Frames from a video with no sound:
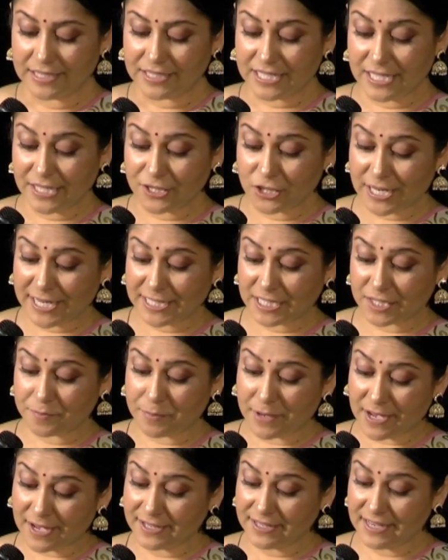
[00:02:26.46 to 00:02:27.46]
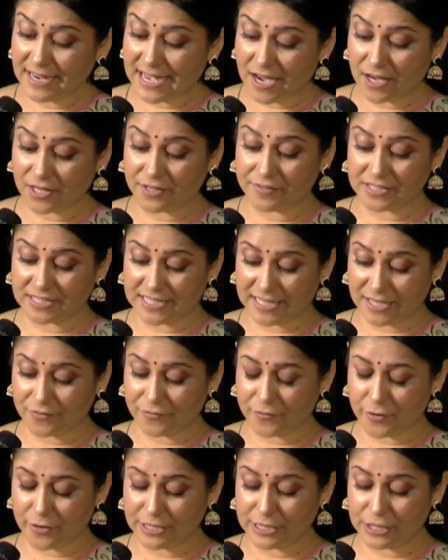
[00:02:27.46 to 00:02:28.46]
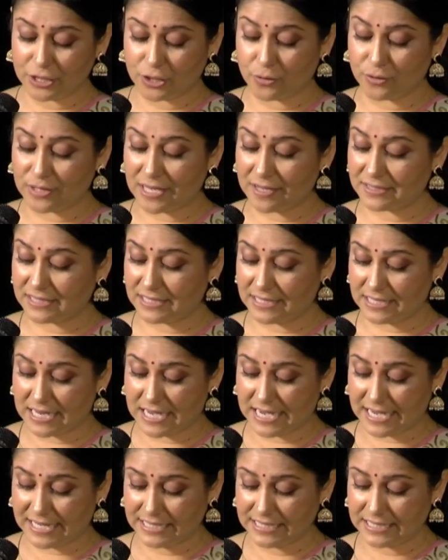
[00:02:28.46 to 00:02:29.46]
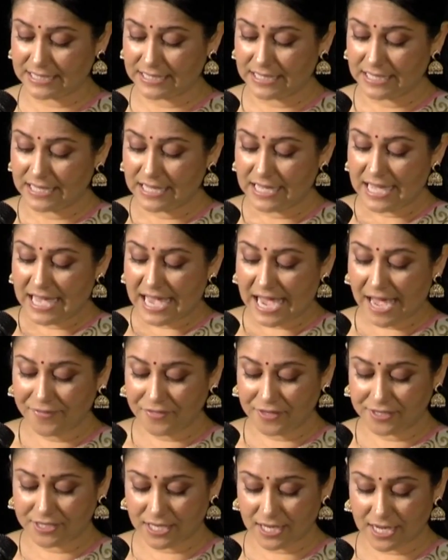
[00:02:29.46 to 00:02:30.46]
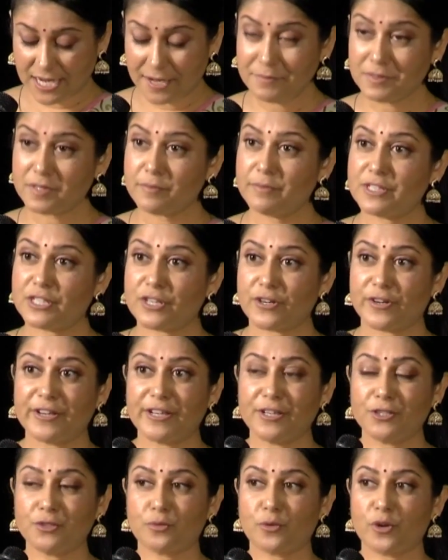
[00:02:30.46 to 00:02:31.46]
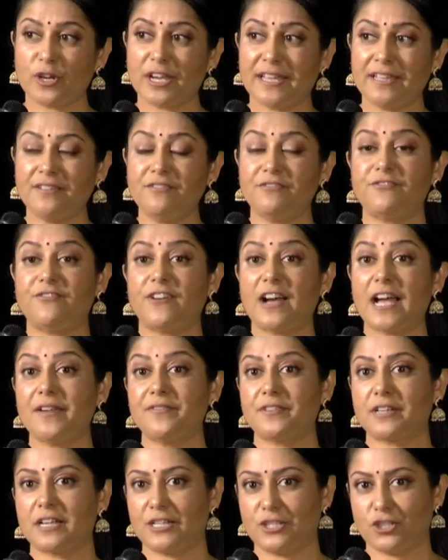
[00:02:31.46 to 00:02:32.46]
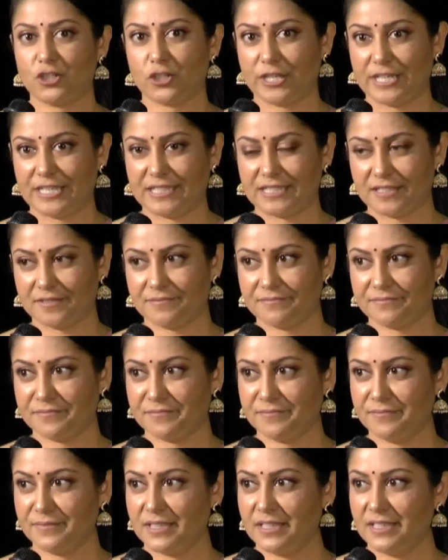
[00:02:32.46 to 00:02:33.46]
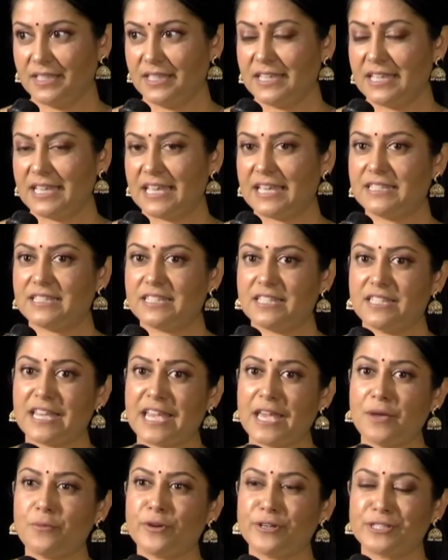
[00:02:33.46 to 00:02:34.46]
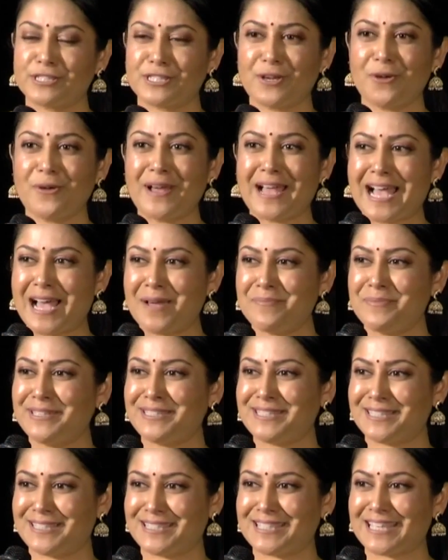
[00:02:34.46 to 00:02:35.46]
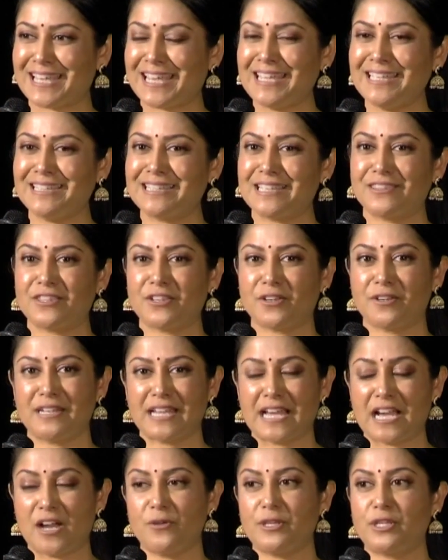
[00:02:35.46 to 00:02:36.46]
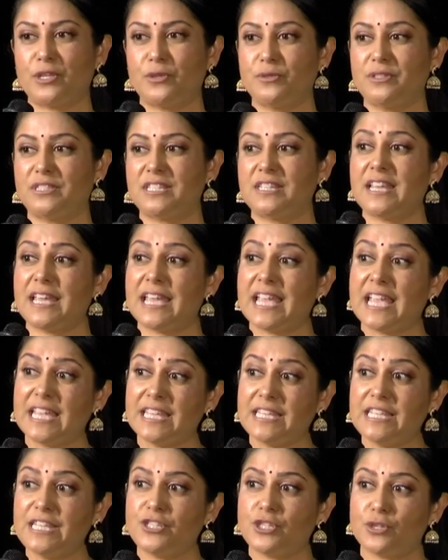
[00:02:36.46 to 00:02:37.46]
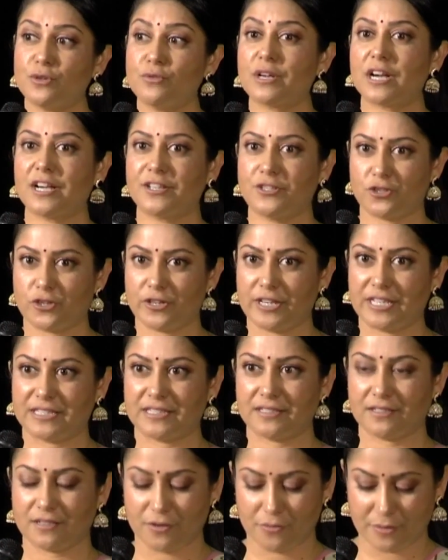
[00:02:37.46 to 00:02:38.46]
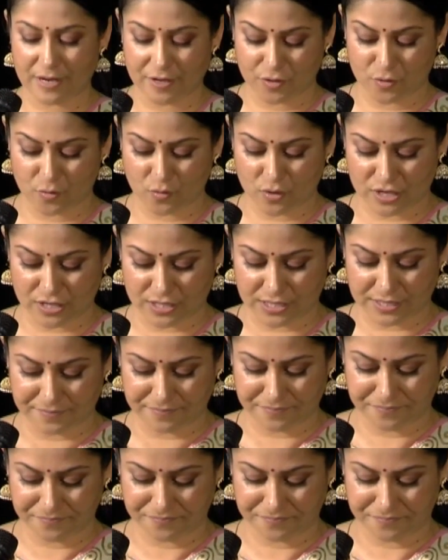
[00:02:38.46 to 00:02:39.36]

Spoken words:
Teach8 spun out of Stanford in 2009. At the time, the materials were in 5 countries. And today, we're so happy to say that they're now used in 82 countries around the world.